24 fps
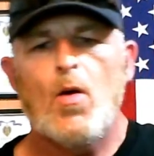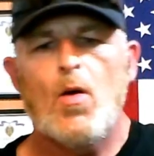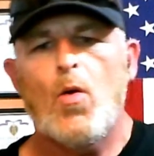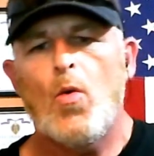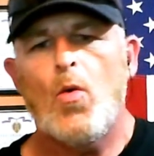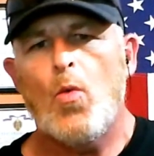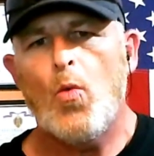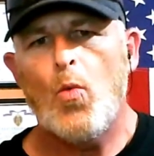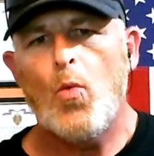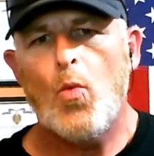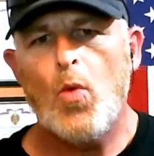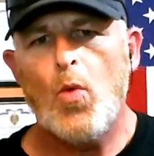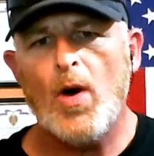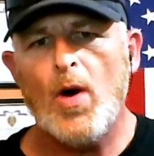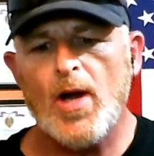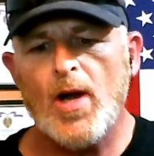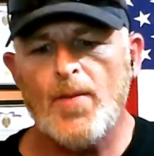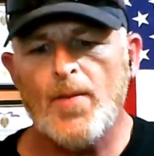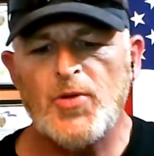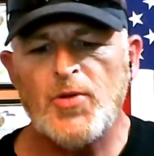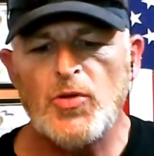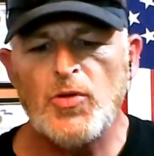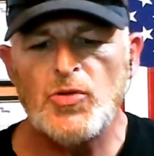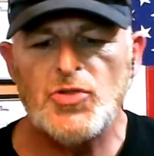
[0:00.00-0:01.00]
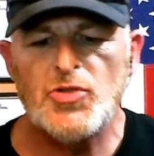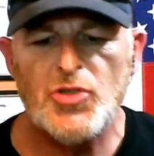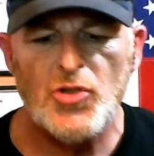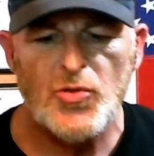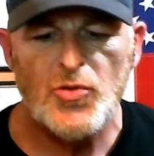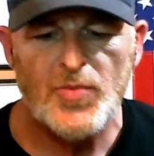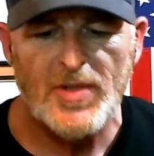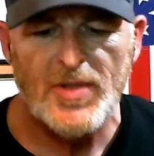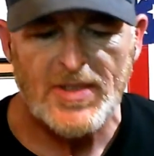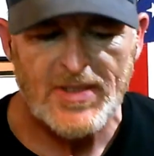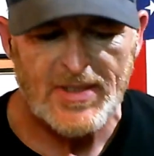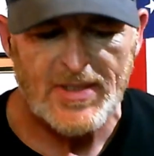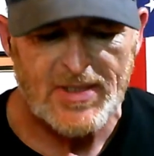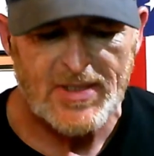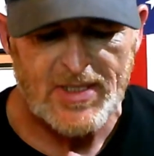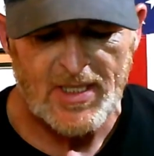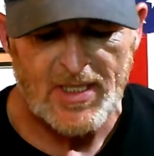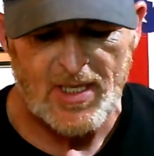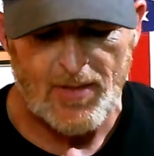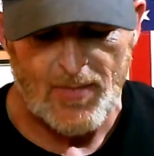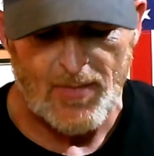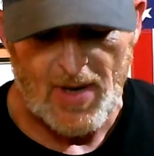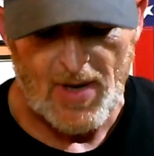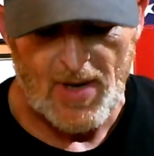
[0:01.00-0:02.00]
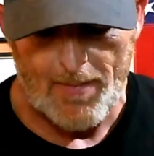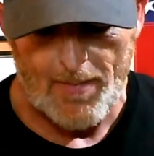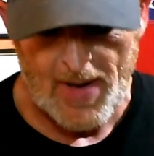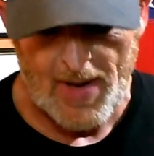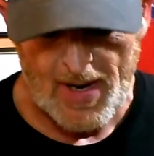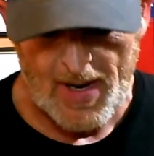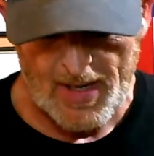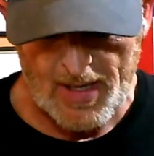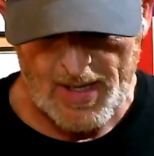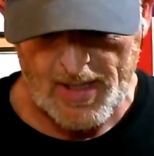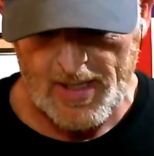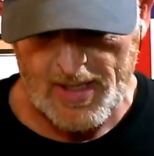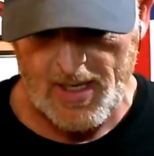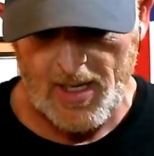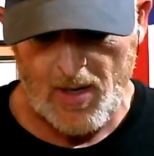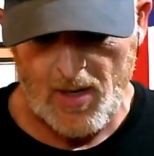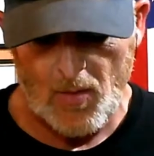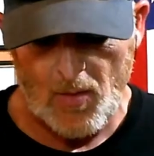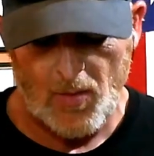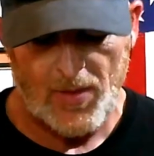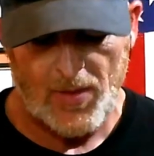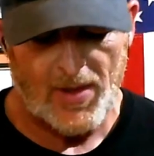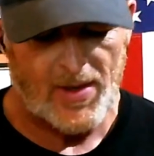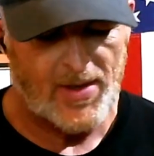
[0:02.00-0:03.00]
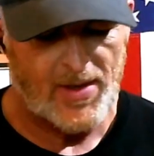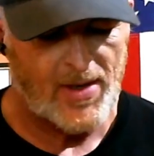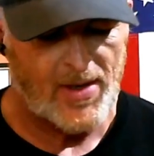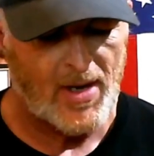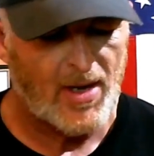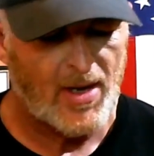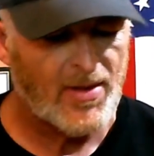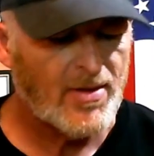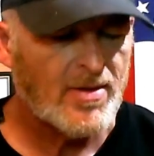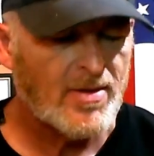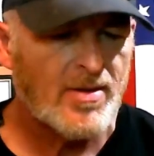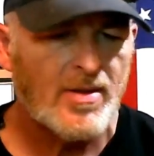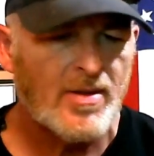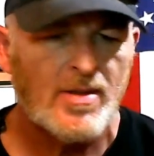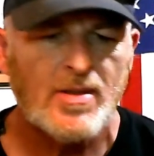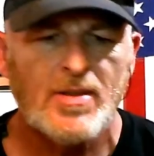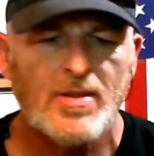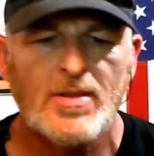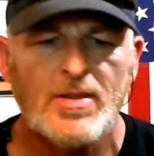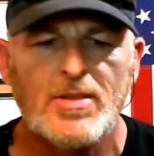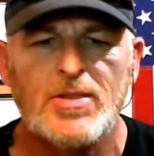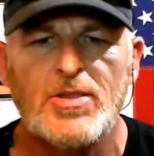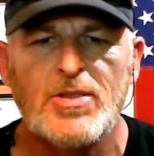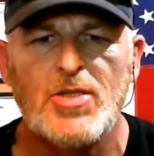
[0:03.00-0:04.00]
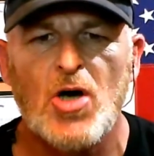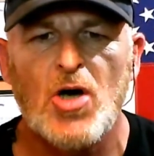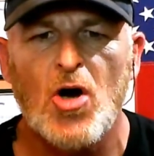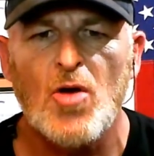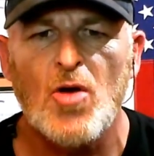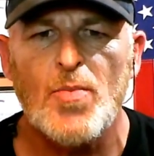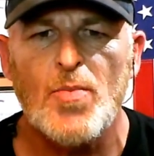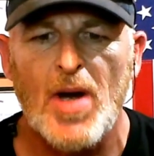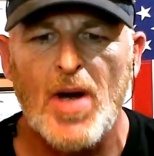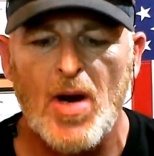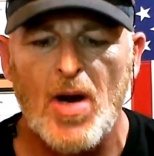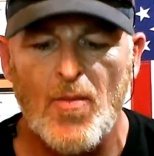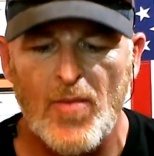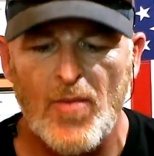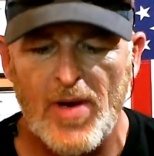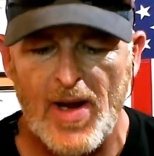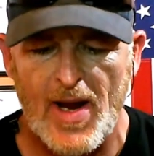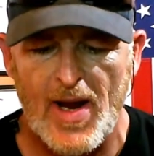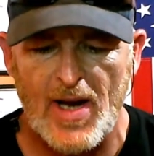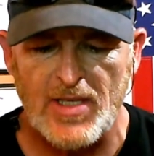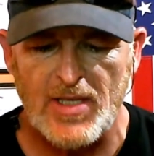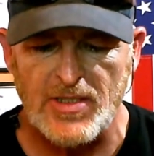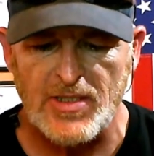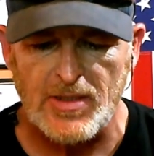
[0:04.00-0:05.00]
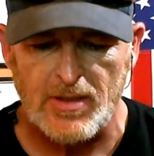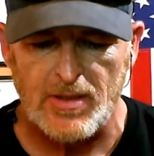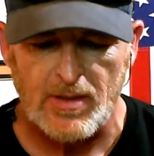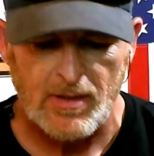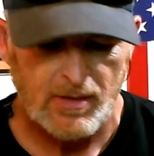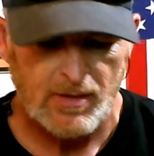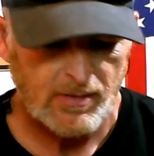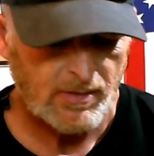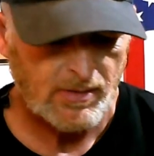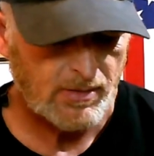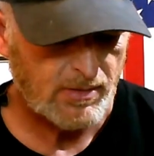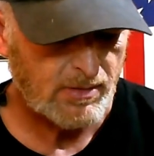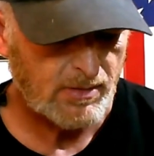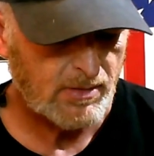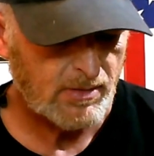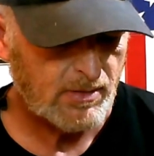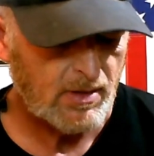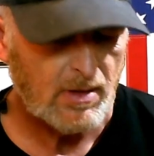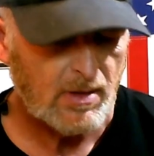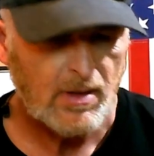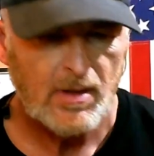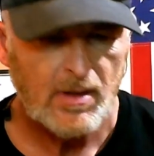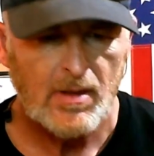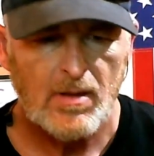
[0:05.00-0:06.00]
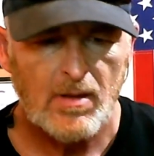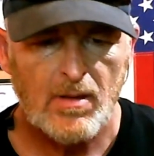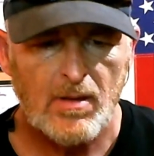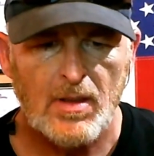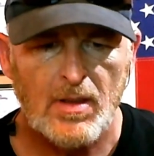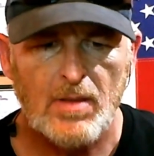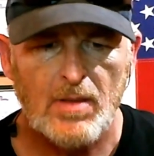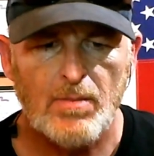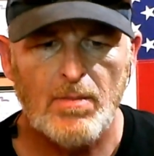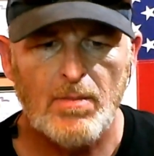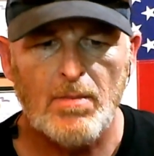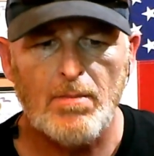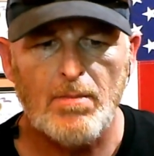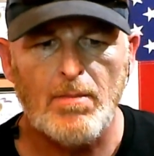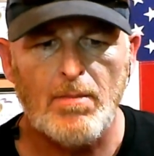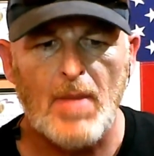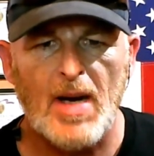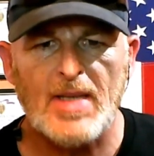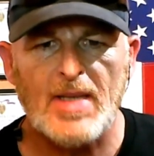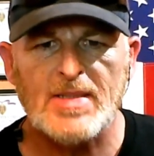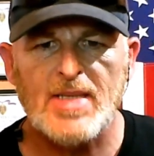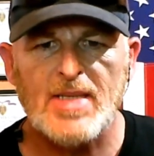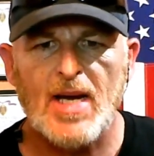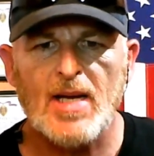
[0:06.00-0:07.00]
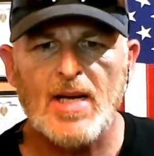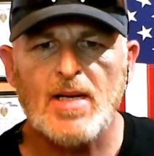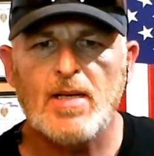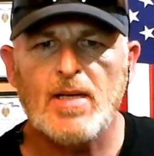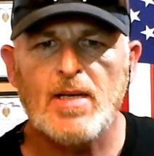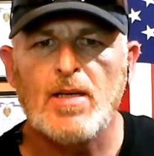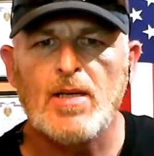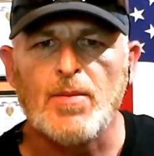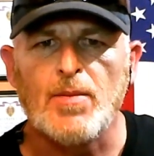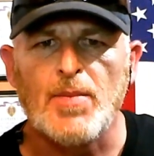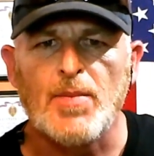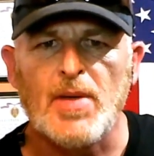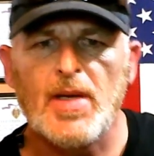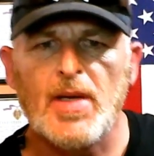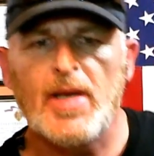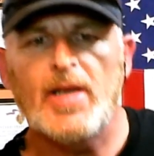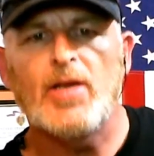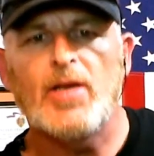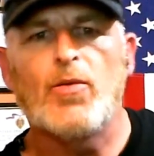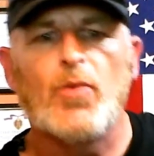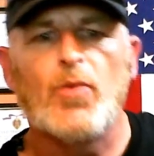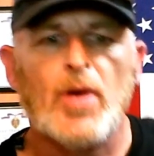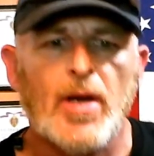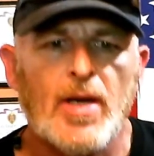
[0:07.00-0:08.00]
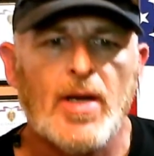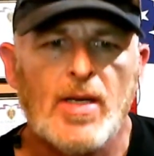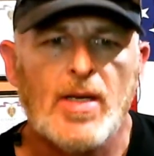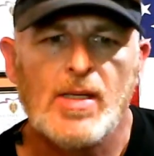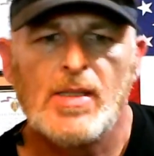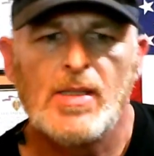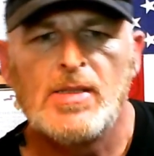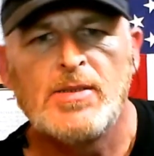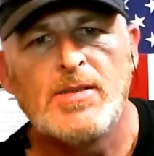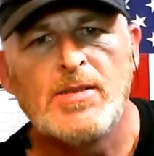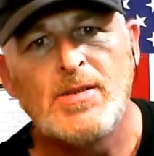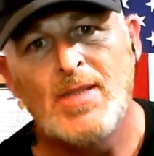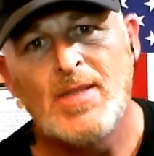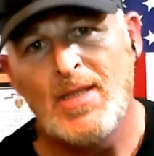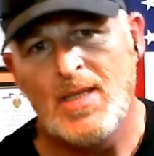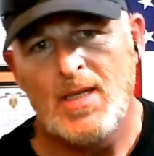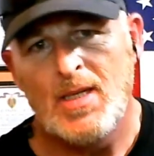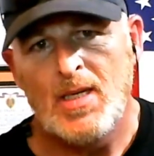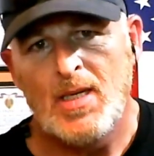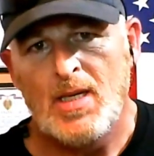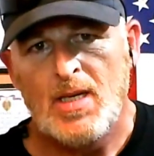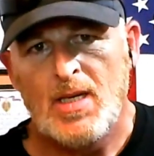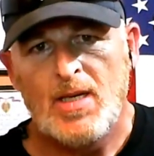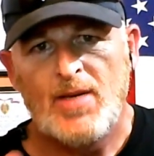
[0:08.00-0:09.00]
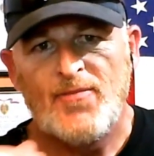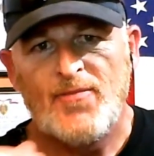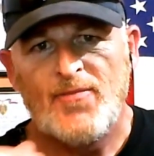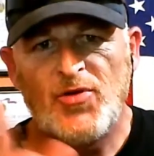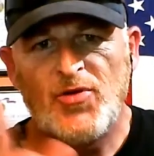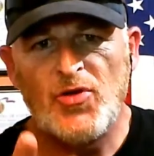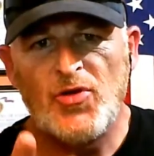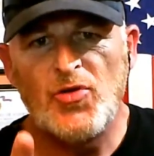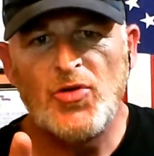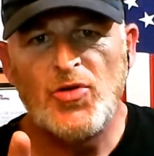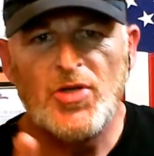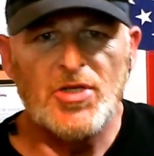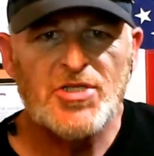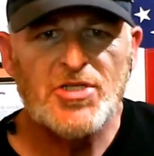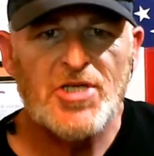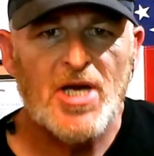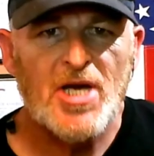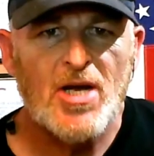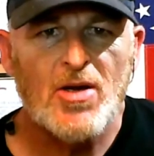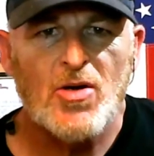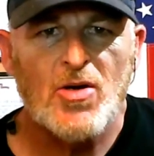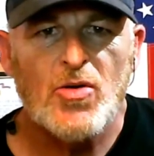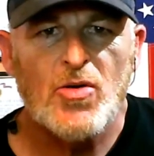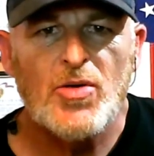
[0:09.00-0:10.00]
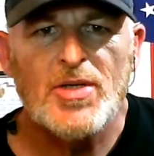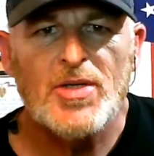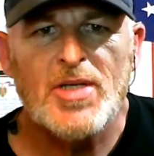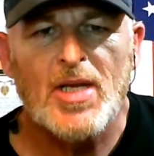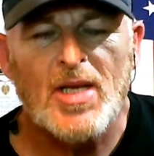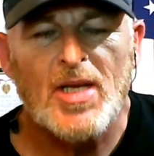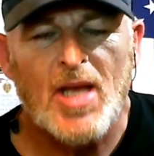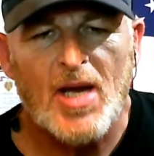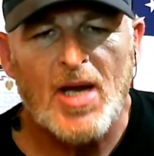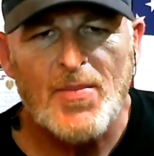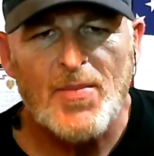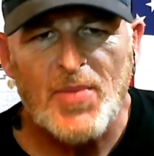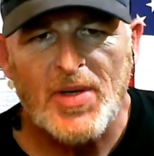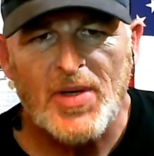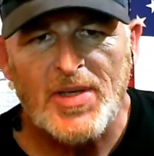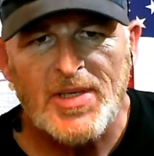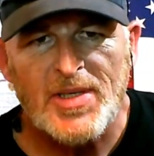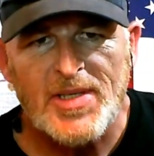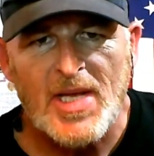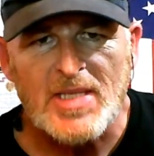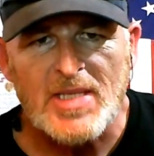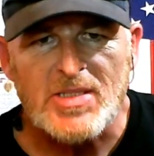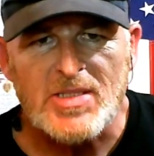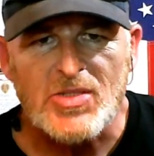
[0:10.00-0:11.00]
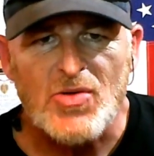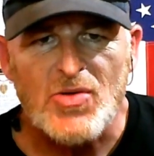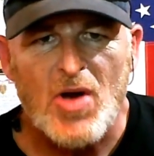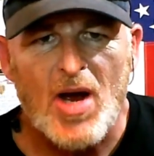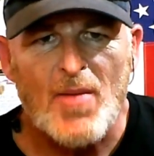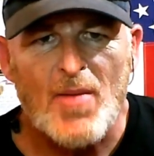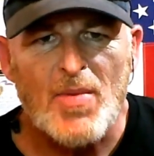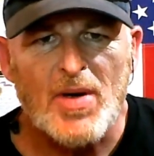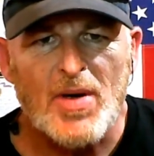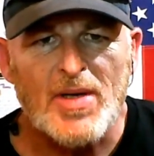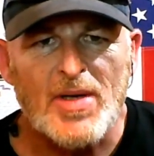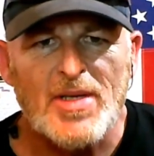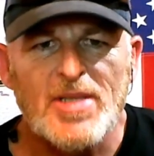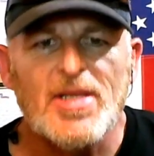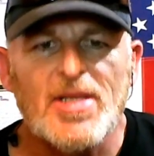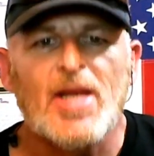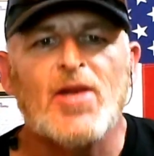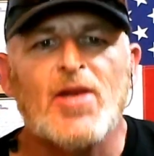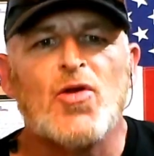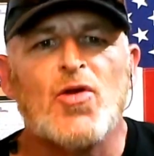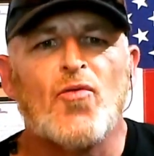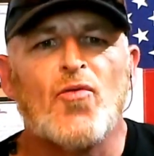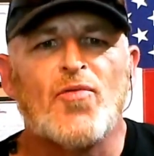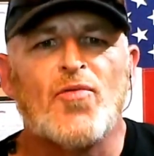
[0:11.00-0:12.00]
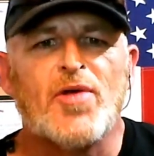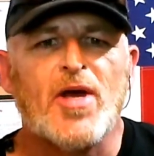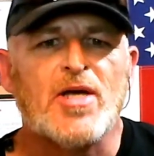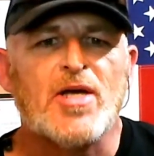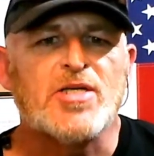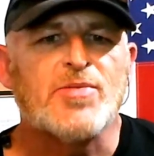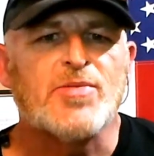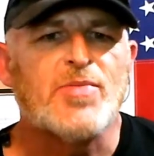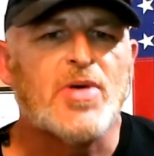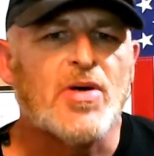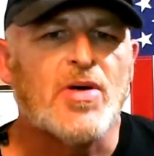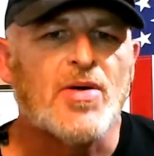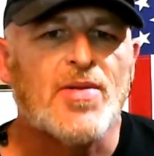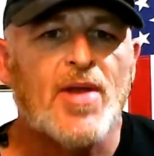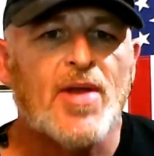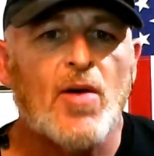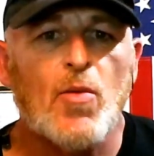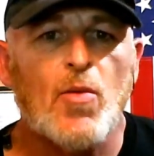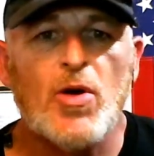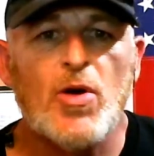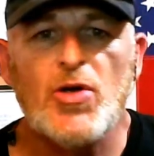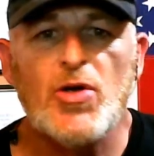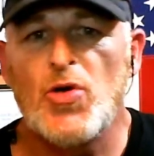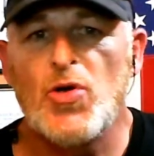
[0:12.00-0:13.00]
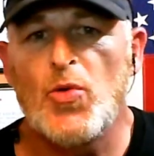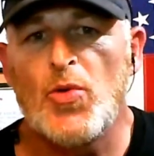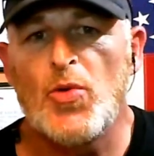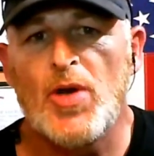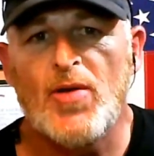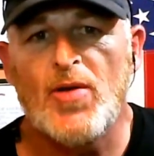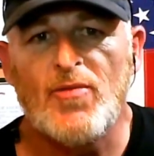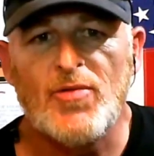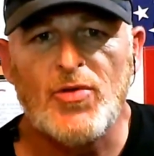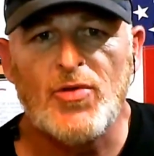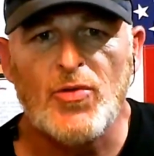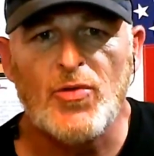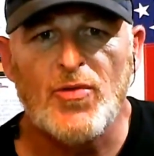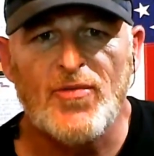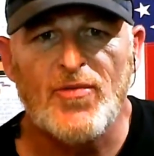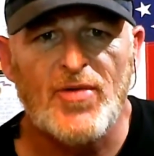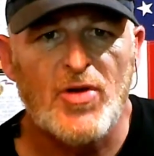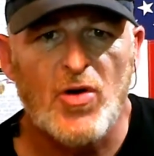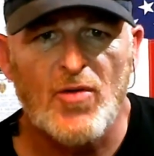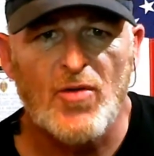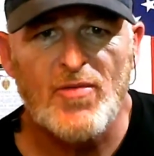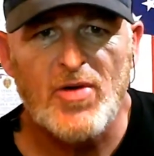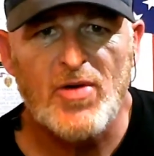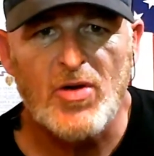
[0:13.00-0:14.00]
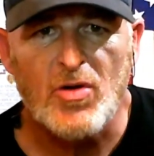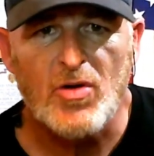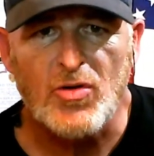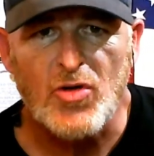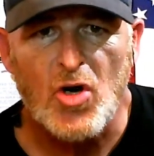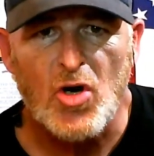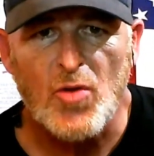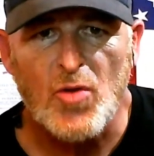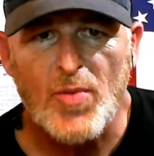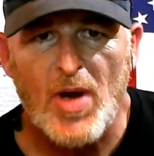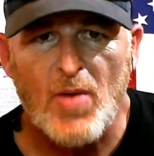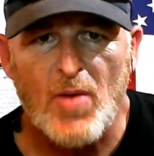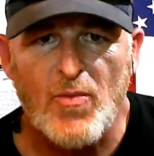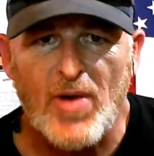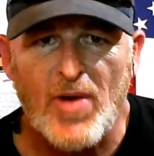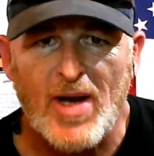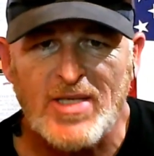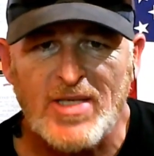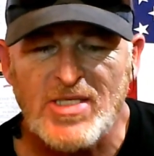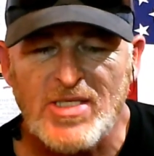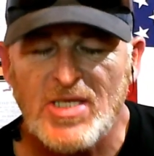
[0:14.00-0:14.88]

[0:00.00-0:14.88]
What up, YouTube? This is Tim. I'm back again with another Dog Pound Reaction. Mike's acting up. Anyway, if you're new to the channel, go hit that like button, hit that subscribe button, hit that notification bell. That way you know whenever we do a video over here on Dog Pound Reaction.